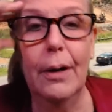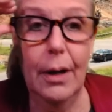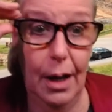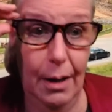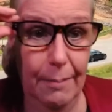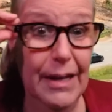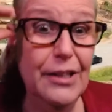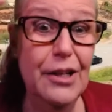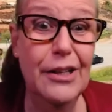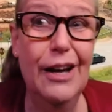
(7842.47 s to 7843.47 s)
Um, and
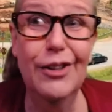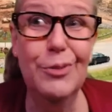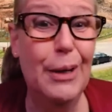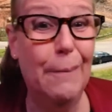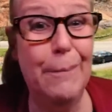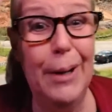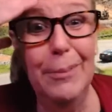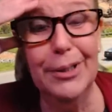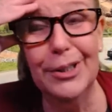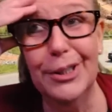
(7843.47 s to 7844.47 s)
you know, now he's made it
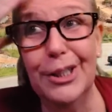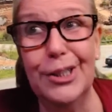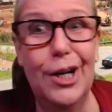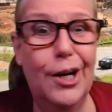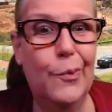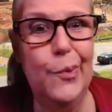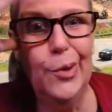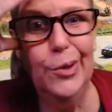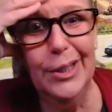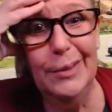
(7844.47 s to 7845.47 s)
public to the entire
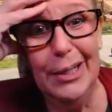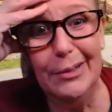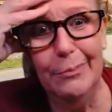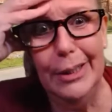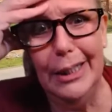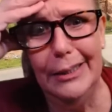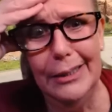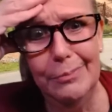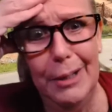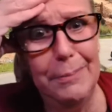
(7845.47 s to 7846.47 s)
world. And I'm like, man, this
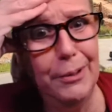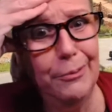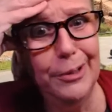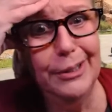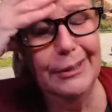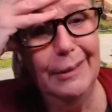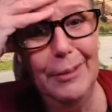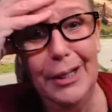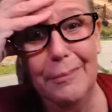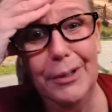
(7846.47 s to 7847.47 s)
might be a really, I
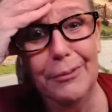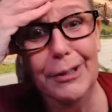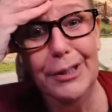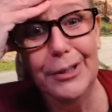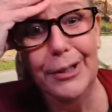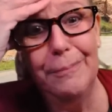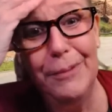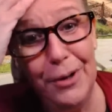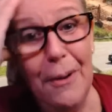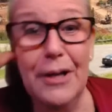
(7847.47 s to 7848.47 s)
might have been a retard, you
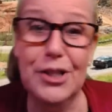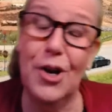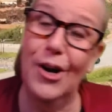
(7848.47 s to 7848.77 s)
know. So